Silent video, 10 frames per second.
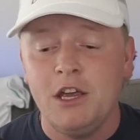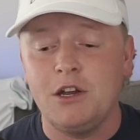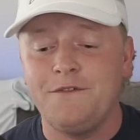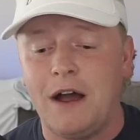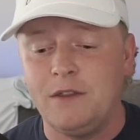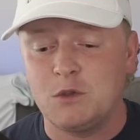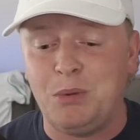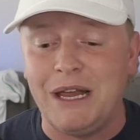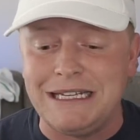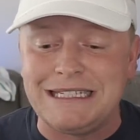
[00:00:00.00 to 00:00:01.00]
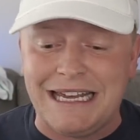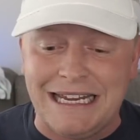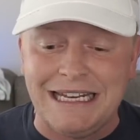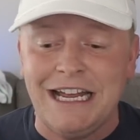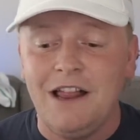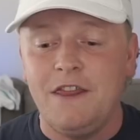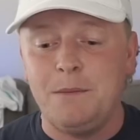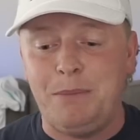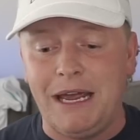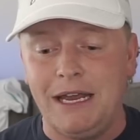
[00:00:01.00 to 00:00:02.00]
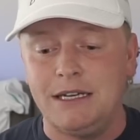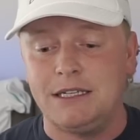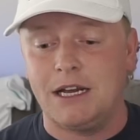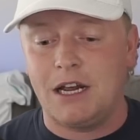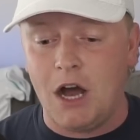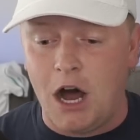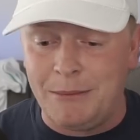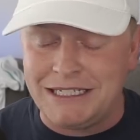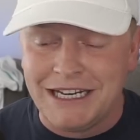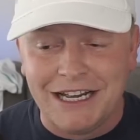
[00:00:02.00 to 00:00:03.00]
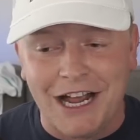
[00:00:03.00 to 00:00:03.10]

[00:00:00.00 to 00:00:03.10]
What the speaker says: you can find those plays in the pinned comment.